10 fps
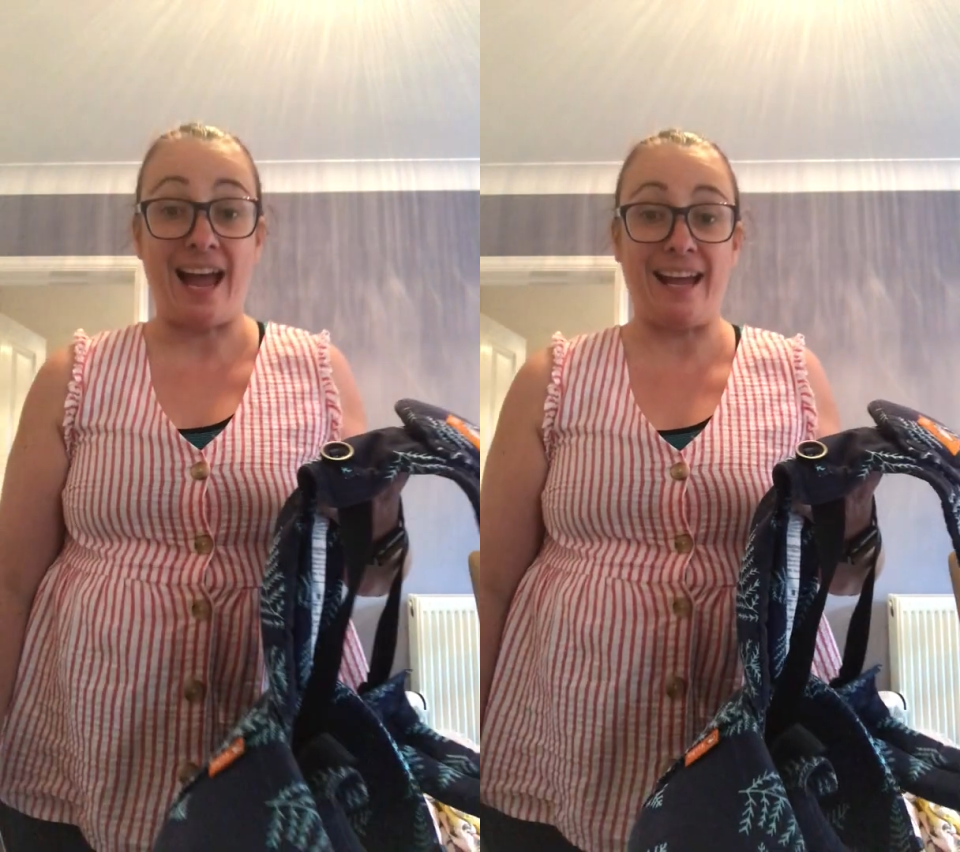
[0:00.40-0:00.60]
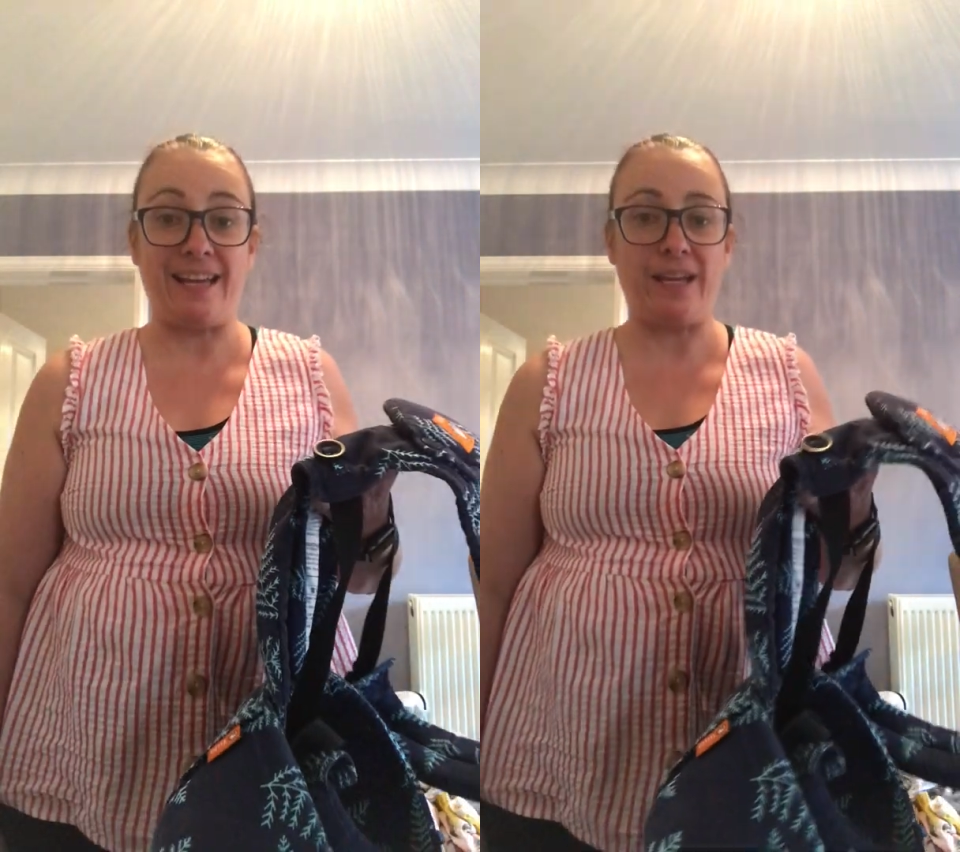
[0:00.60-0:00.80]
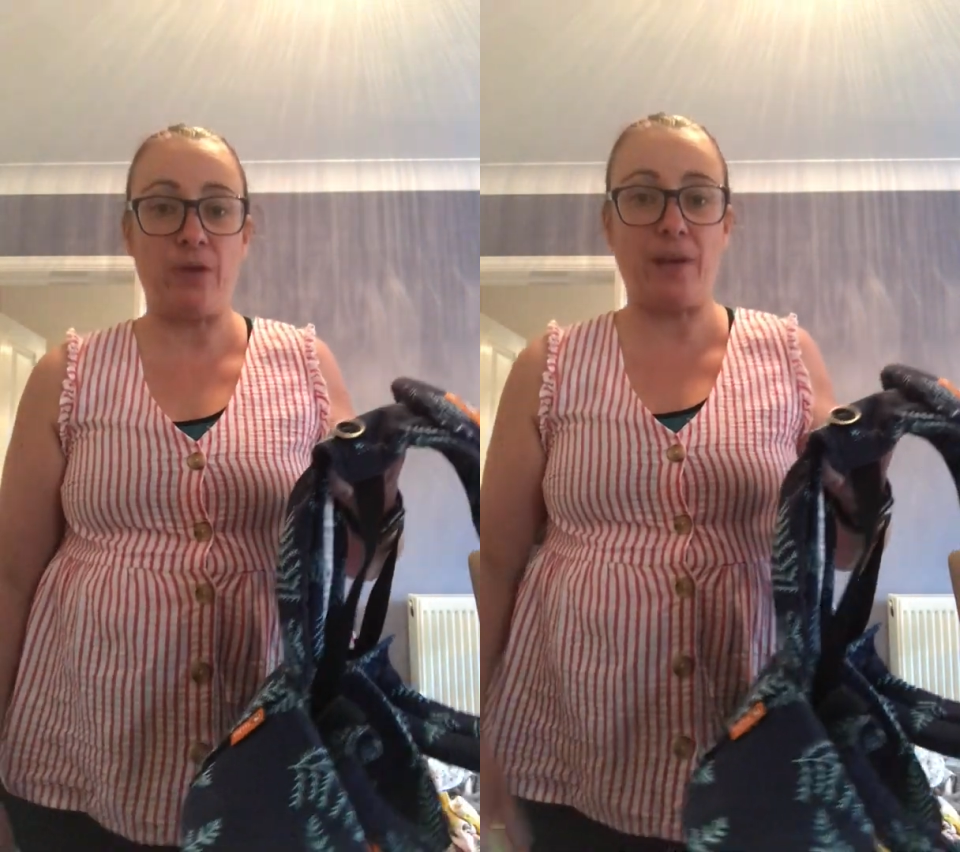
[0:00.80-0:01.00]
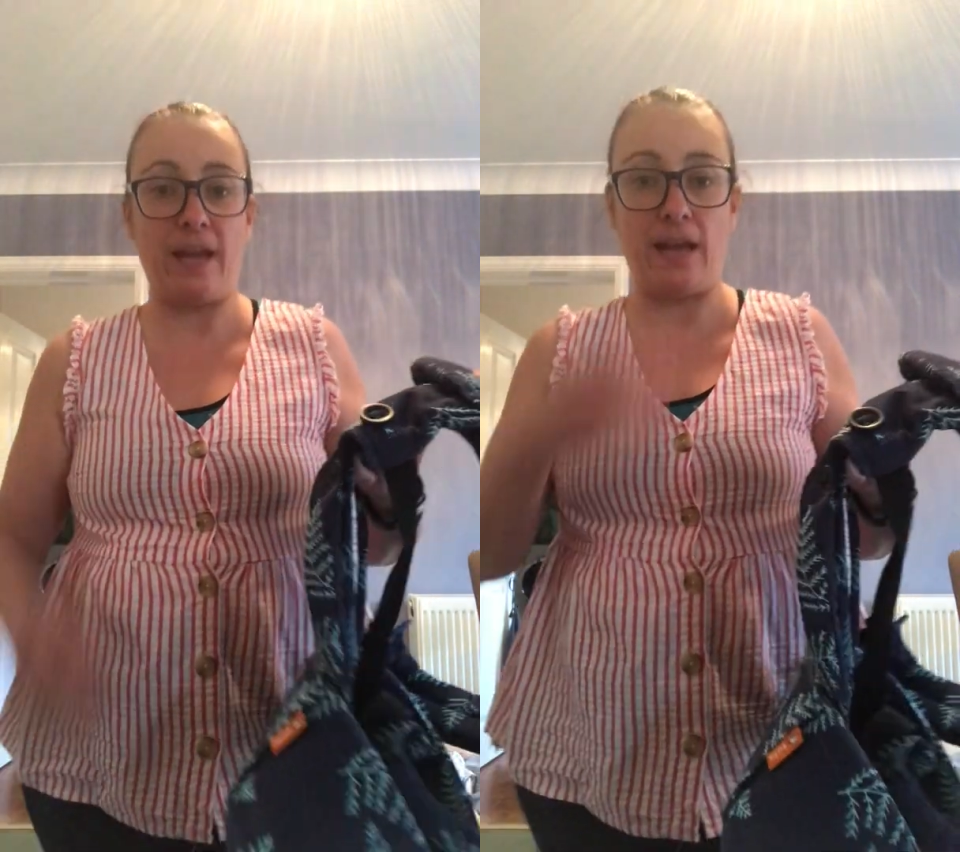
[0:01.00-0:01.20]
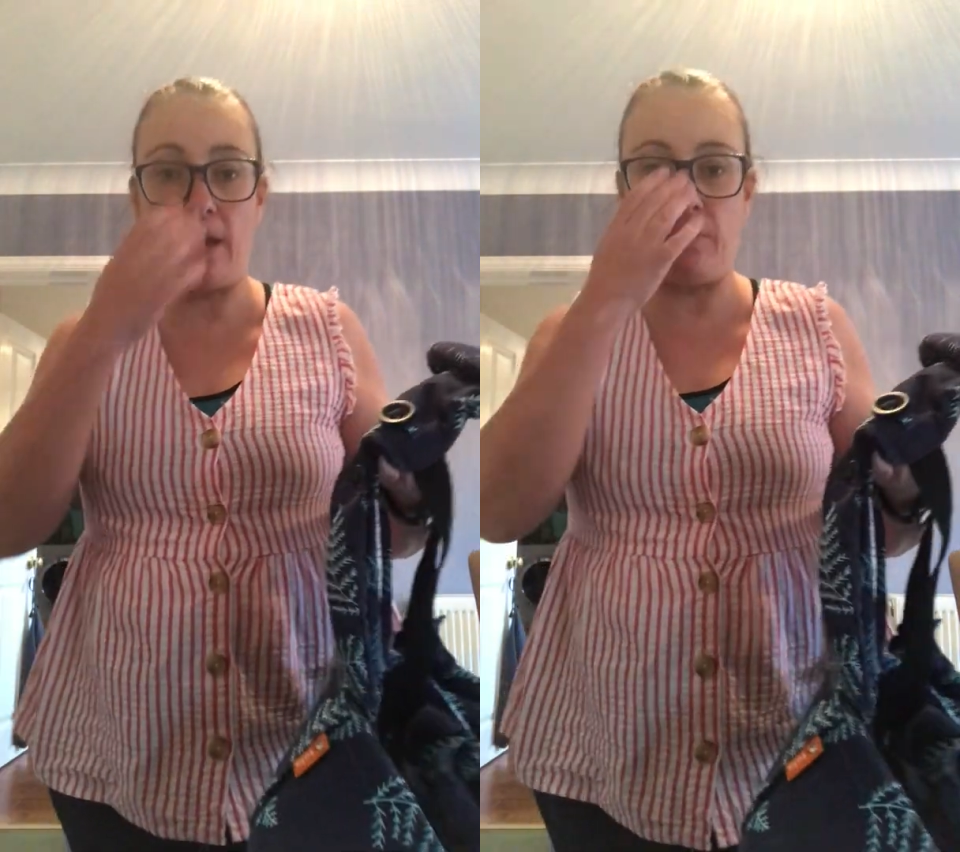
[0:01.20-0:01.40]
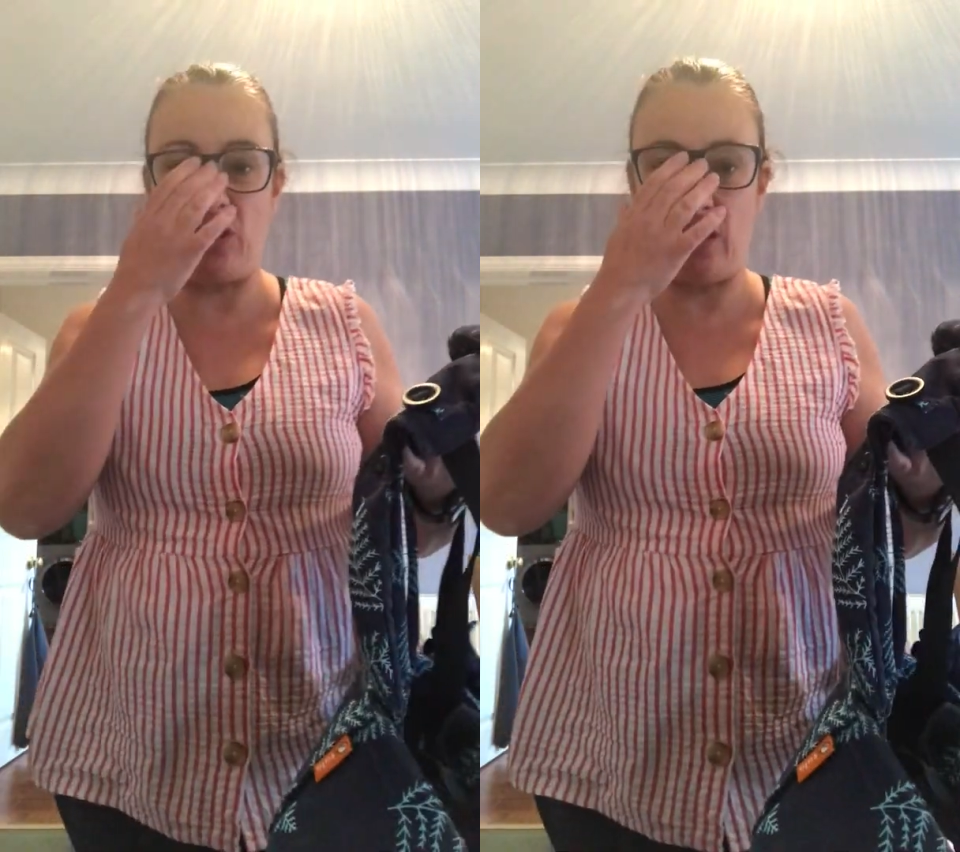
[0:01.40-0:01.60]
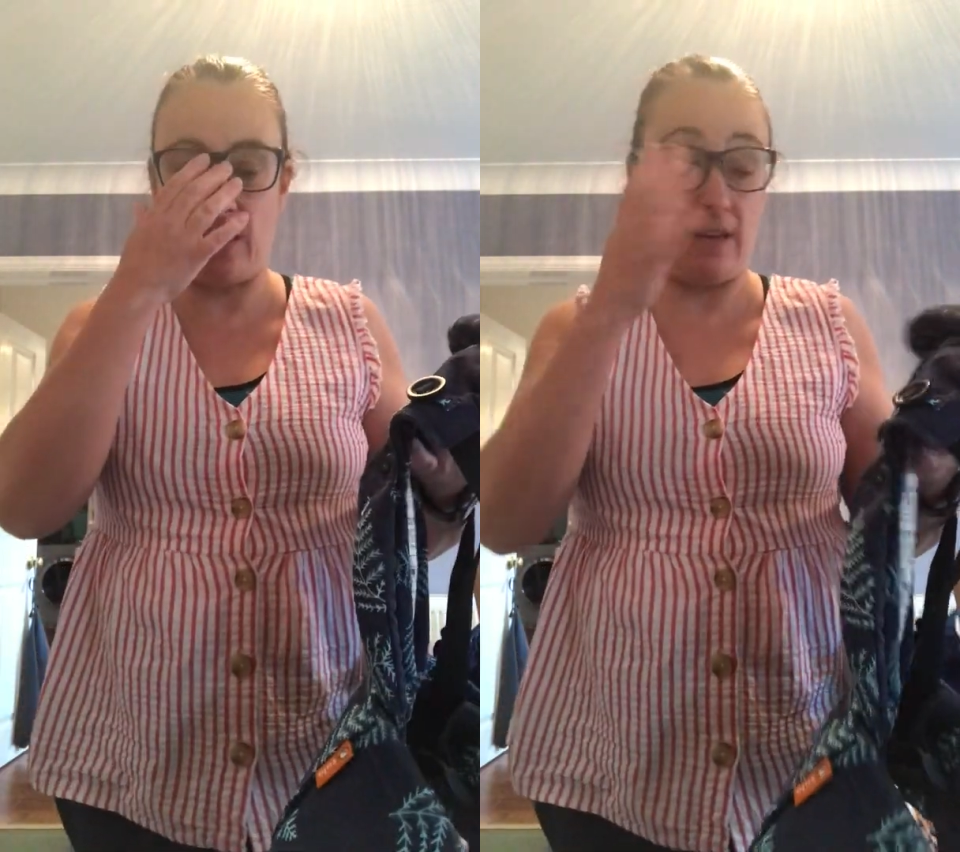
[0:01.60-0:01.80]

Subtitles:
Hi, okay, I'm just going